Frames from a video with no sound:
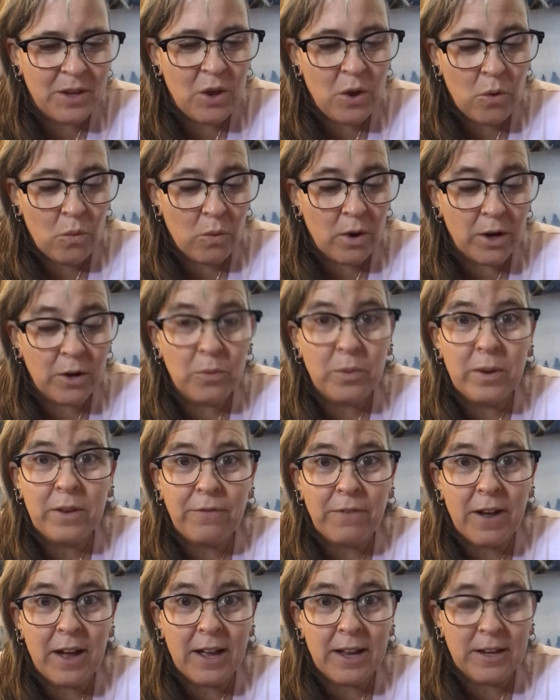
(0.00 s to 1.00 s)
Where do we
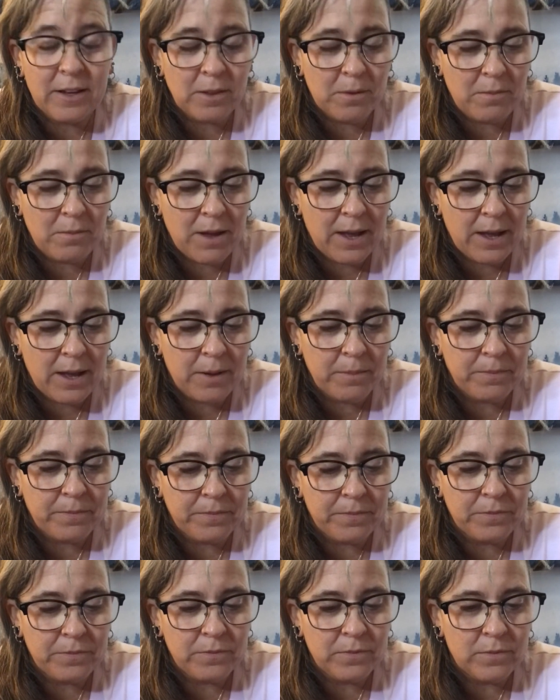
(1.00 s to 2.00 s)
find the map?
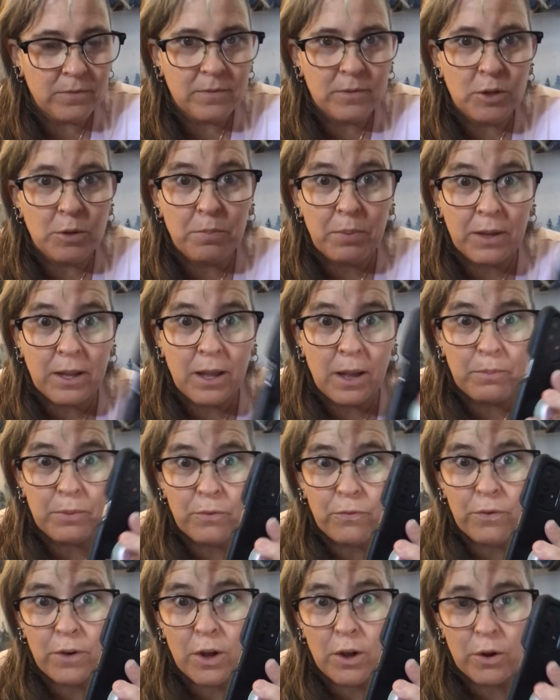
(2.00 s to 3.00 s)
You pick up your
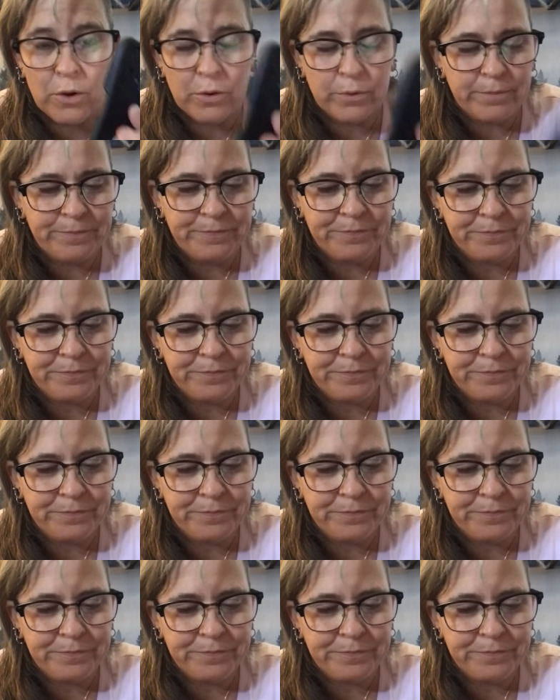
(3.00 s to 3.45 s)
phone,